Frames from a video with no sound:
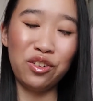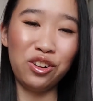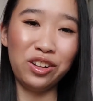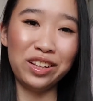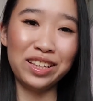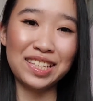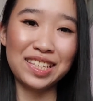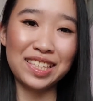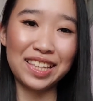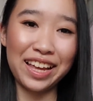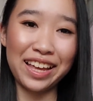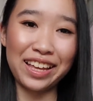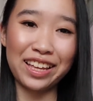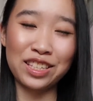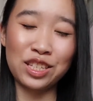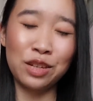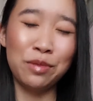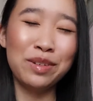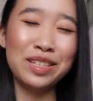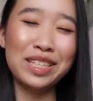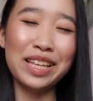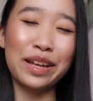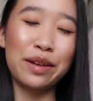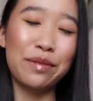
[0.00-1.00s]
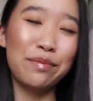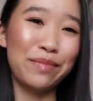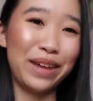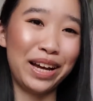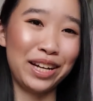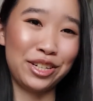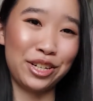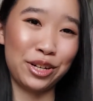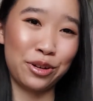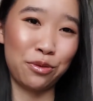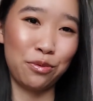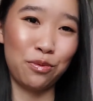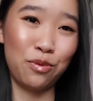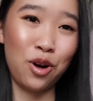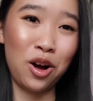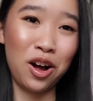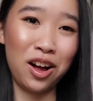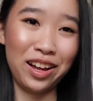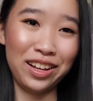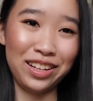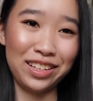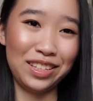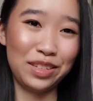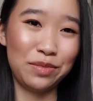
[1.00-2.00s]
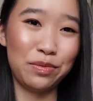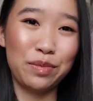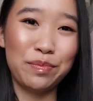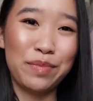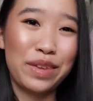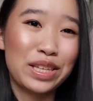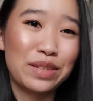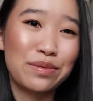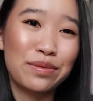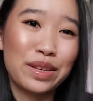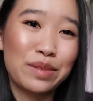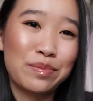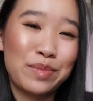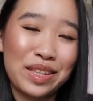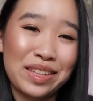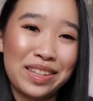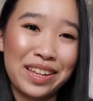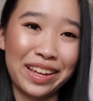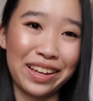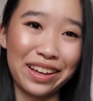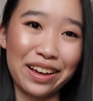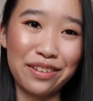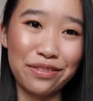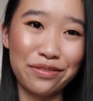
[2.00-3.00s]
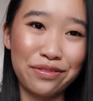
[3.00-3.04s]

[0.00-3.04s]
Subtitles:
It's almost like a magic wand. It's what makes me think of.